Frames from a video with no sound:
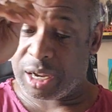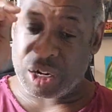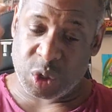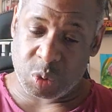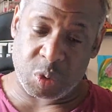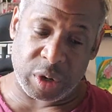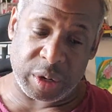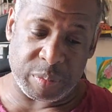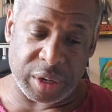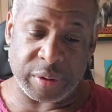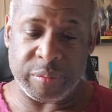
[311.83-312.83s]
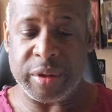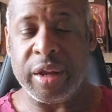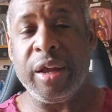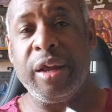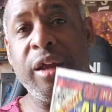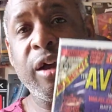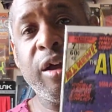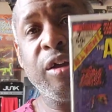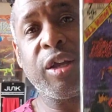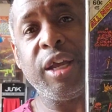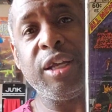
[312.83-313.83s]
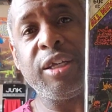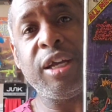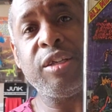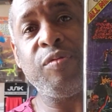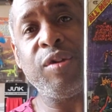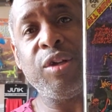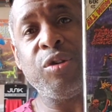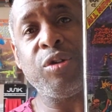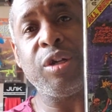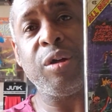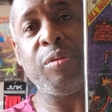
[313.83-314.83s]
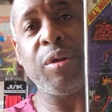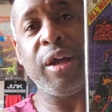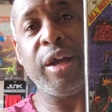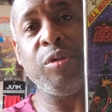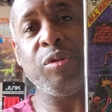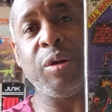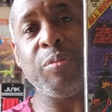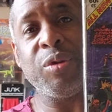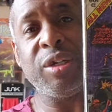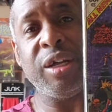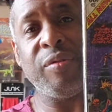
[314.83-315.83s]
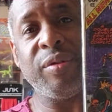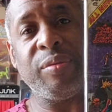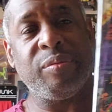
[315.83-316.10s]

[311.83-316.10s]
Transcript: I could have sworn it, but King Size Avengers no, Annual Number 7.